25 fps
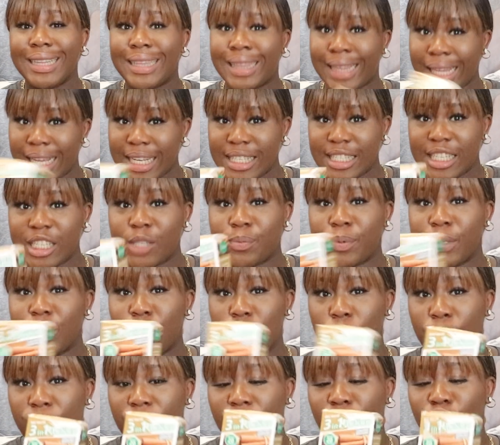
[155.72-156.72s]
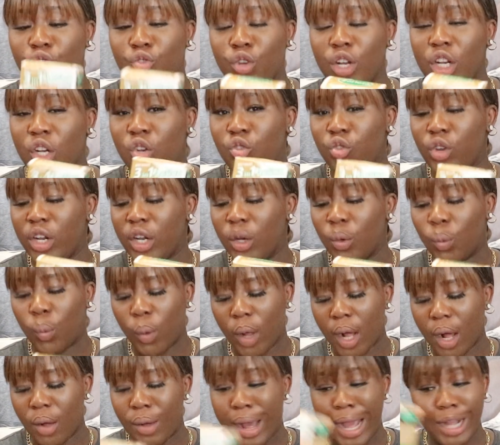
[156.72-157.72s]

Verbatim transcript: This has been doing really, really well.